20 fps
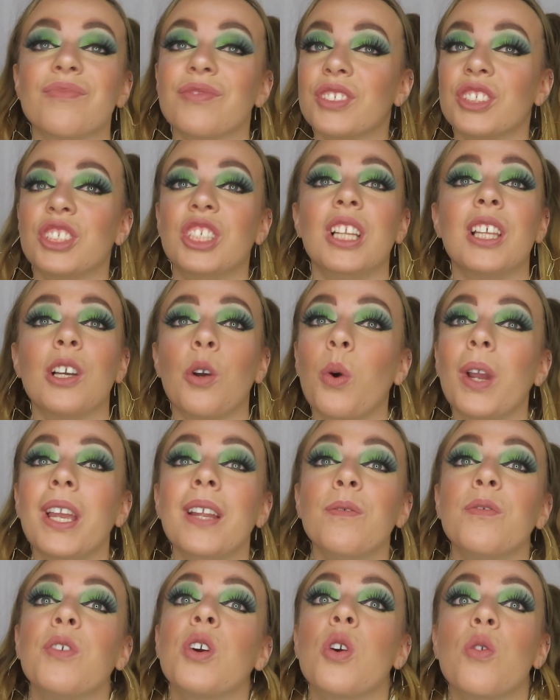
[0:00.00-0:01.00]
she's the
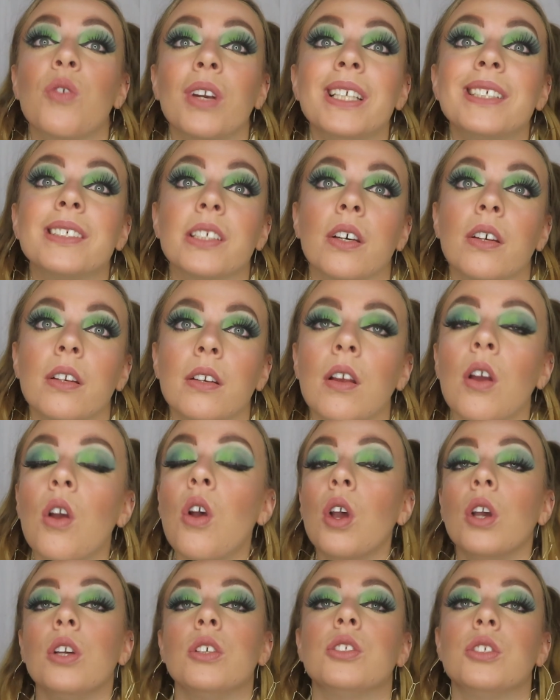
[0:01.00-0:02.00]
queen for a reason.
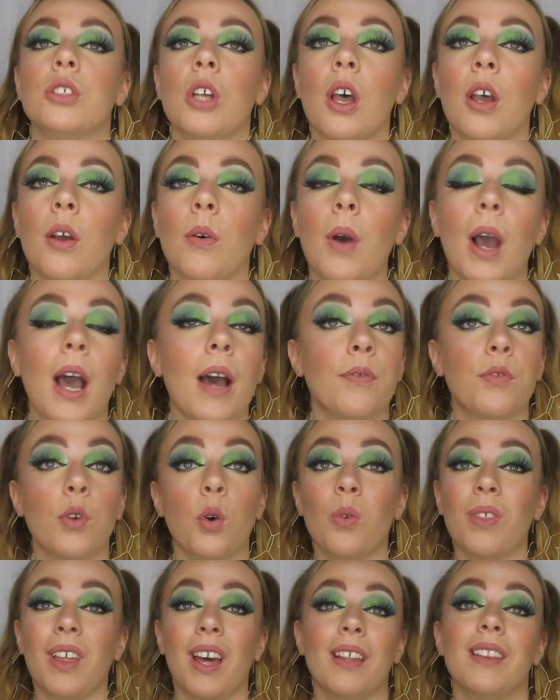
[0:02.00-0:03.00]
So after
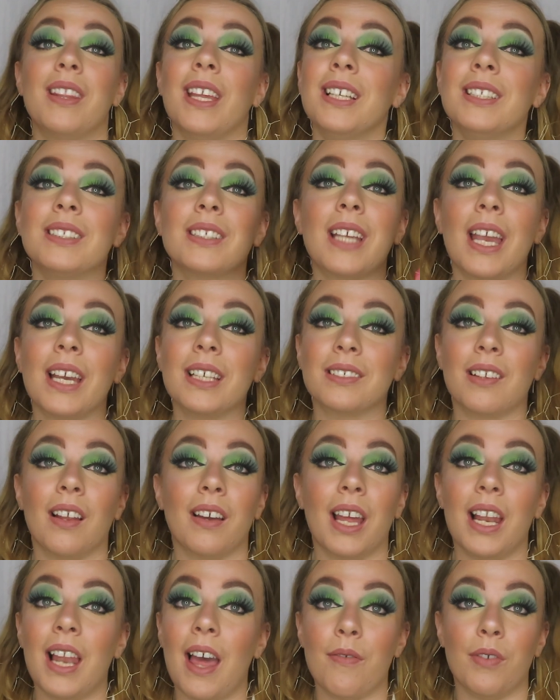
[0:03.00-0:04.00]
all that, this gets
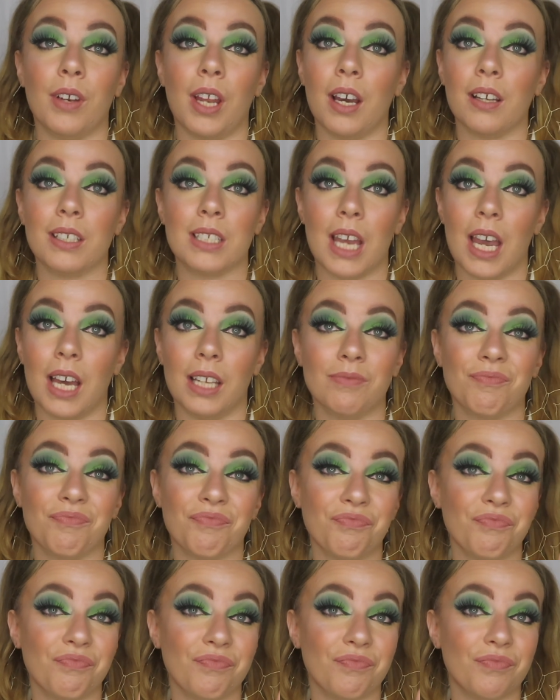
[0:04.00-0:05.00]
like 11 out of 10.
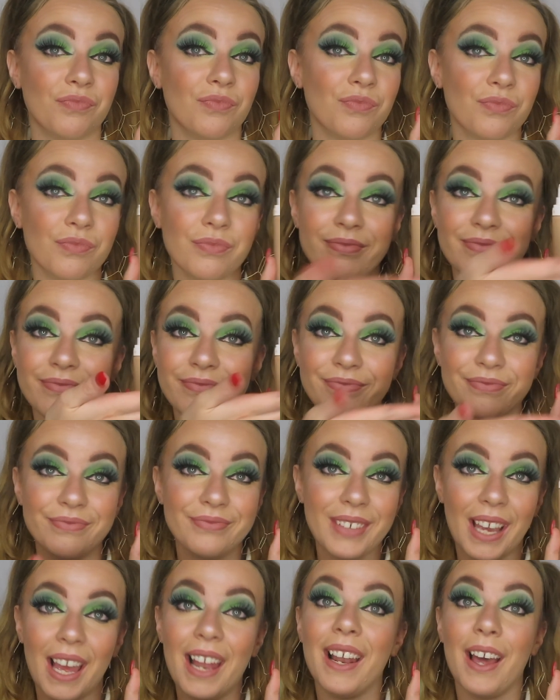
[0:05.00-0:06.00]

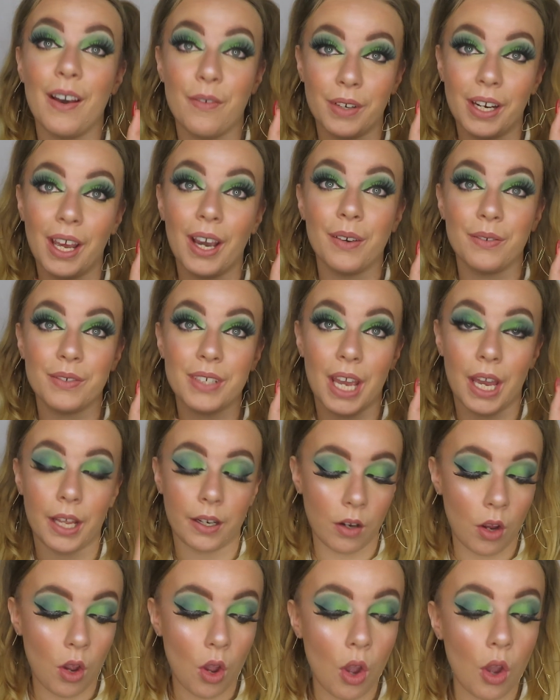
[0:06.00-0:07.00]
11 out of
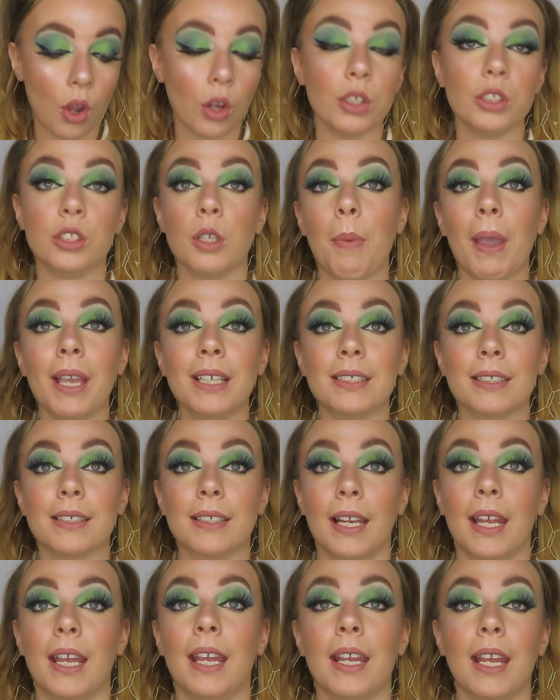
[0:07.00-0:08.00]
10. So
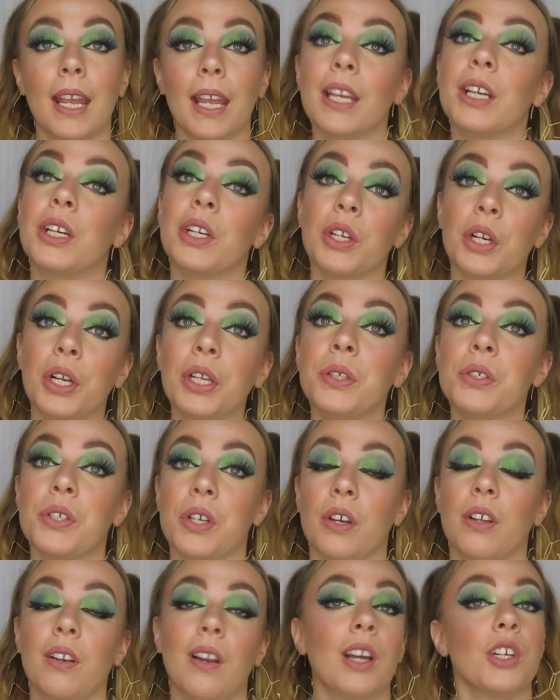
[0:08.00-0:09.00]
basically, in
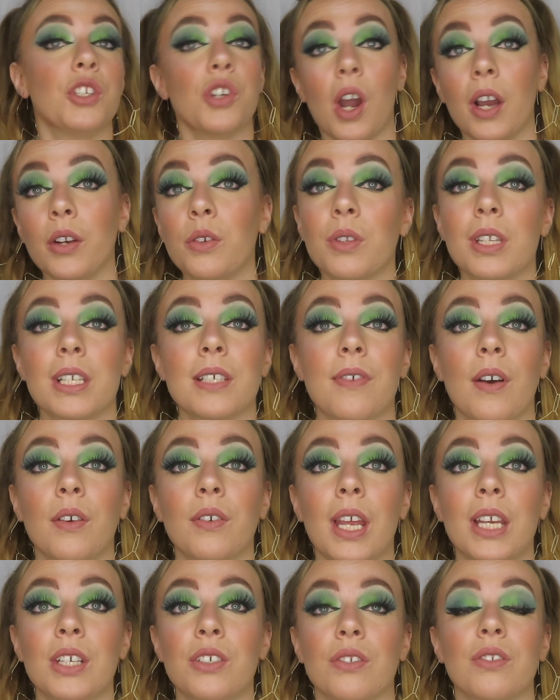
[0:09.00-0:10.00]
conclusion, I tried all these
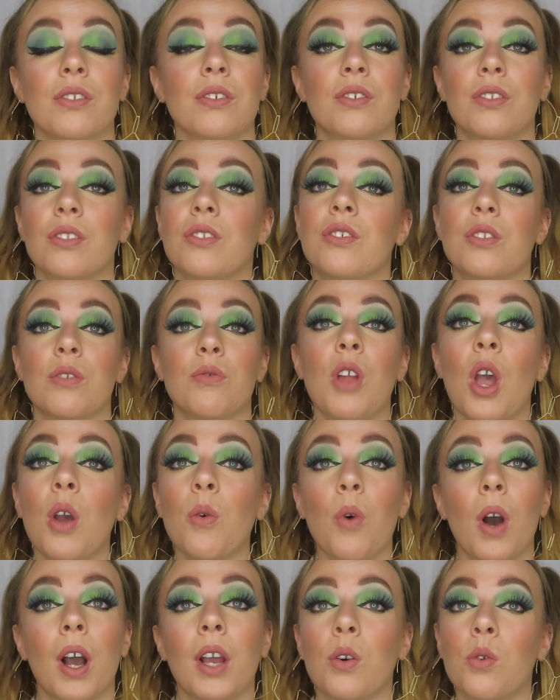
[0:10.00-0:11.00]
foundations to know
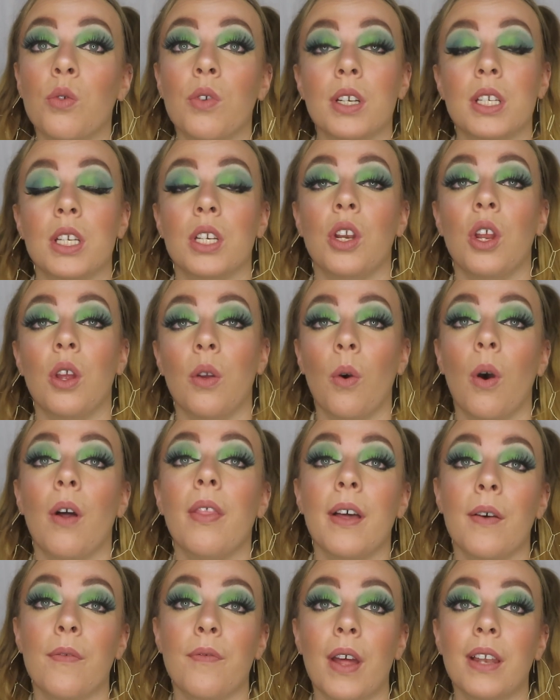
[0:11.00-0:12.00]
what I already knew,
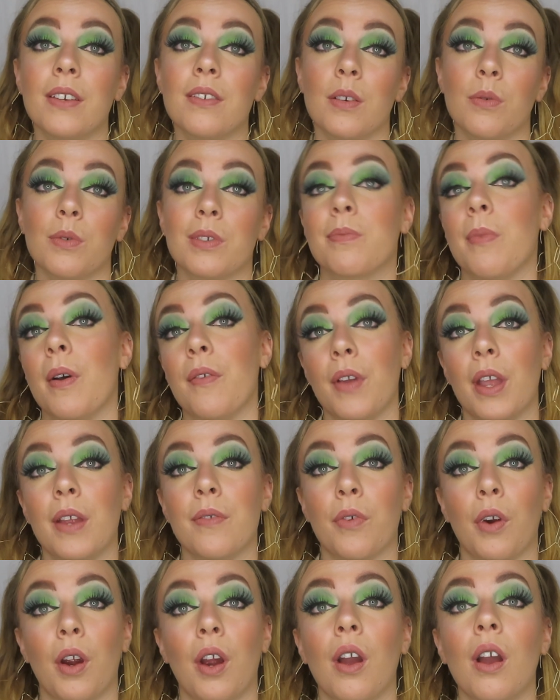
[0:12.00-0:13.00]
that Fenty was my
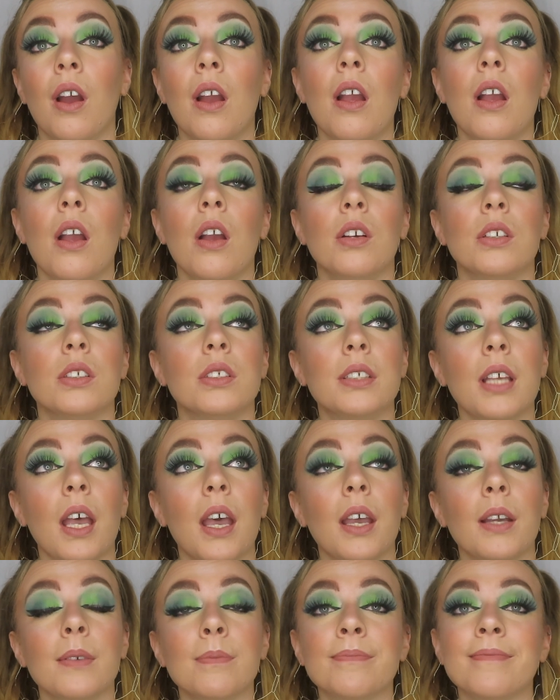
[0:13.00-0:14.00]
favourite.
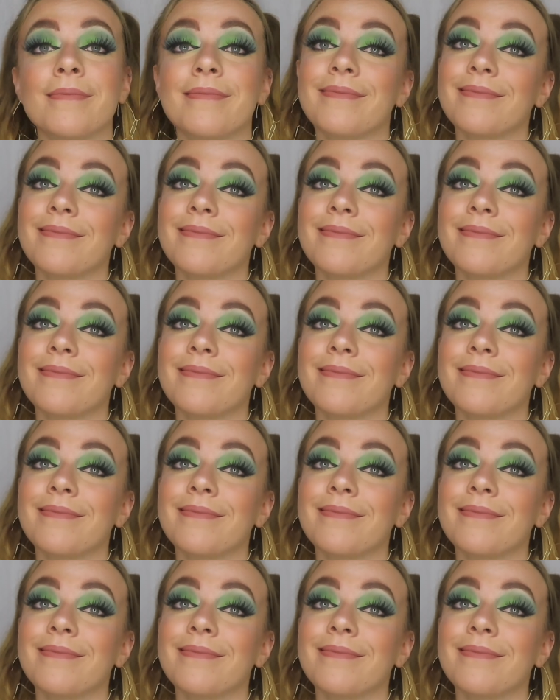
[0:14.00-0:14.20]
So,